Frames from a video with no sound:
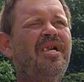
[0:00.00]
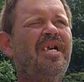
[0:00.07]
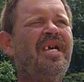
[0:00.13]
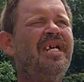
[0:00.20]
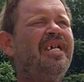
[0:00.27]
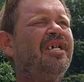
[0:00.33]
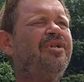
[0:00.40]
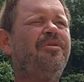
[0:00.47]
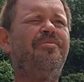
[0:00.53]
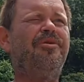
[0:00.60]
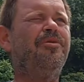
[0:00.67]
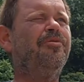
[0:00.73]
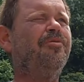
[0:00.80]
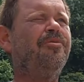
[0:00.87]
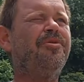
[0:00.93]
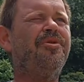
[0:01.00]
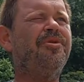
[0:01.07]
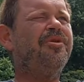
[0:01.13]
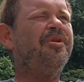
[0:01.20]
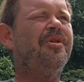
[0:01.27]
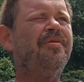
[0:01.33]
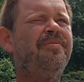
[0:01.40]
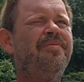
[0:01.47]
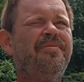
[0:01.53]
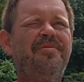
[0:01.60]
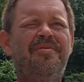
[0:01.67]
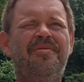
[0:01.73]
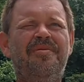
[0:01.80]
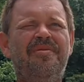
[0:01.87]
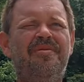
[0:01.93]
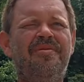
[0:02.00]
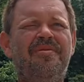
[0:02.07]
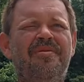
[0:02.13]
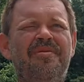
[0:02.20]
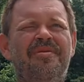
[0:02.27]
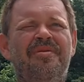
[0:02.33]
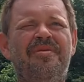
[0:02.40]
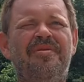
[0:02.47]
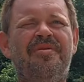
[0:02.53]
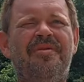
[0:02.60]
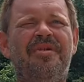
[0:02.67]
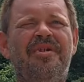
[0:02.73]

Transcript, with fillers: I got some noodles and stuff. Noodles?